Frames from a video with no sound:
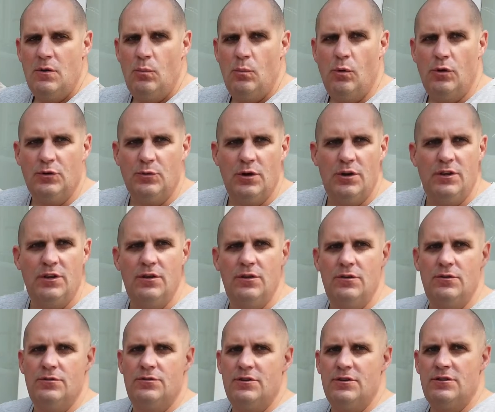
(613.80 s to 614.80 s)
What do I
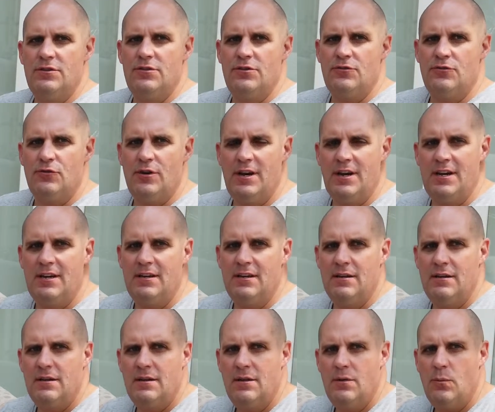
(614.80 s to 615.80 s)
use to
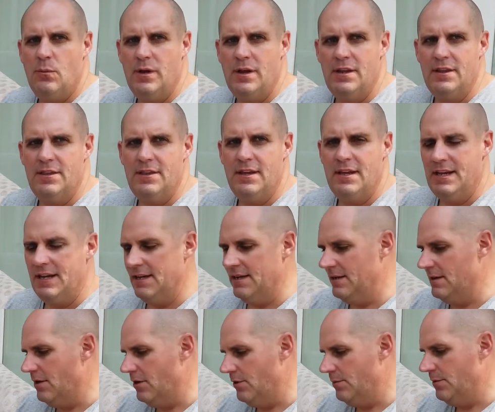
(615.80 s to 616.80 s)
train with
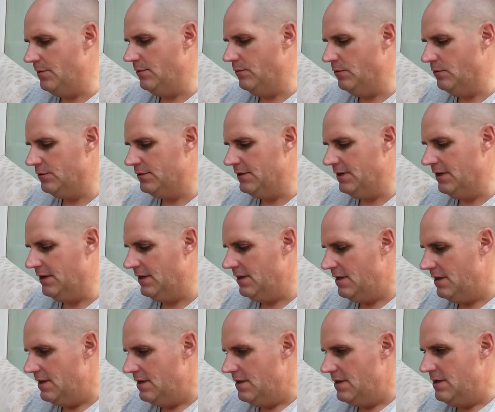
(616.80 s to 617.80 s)
in open water?
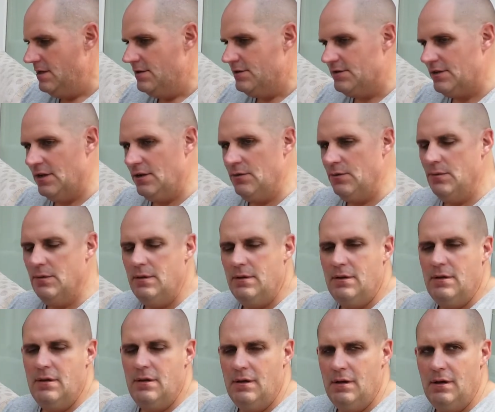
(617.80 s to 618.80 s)
So
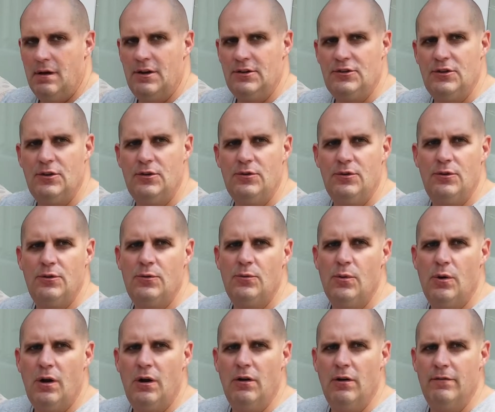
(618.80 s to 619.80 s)
I do
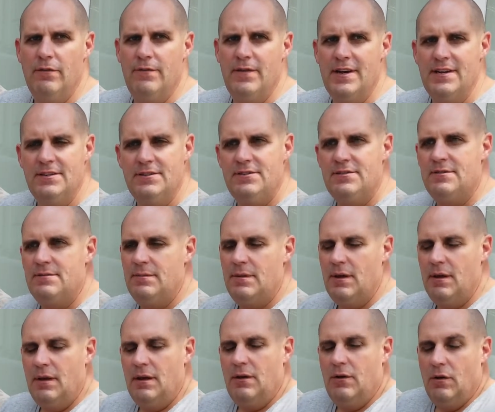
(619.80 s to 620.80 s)
quite a lot of events,
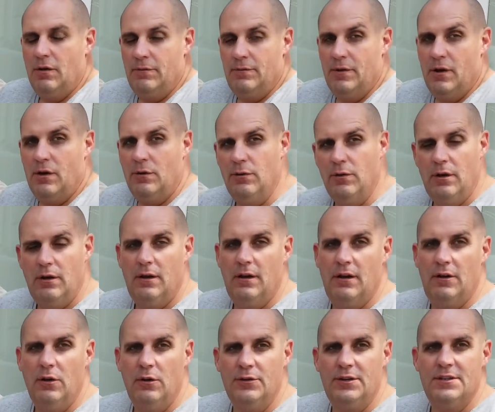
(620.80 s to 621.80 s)
a lot
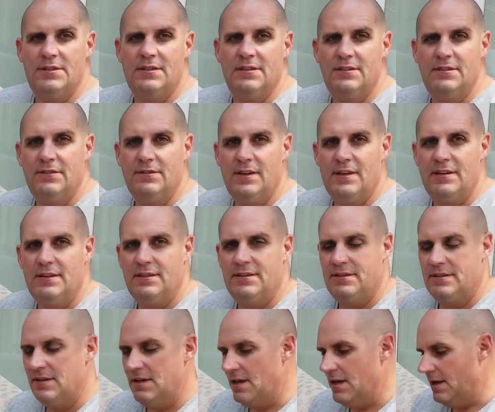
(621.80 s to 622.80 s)
of long distance
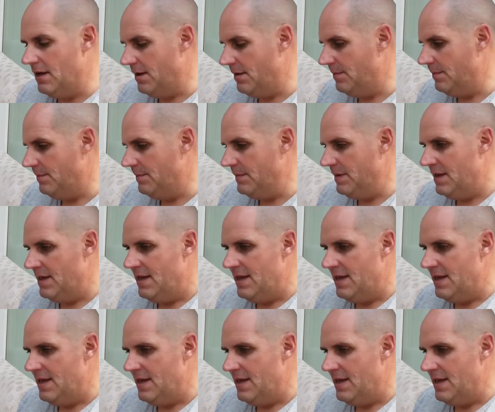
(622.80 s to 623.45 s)
events, and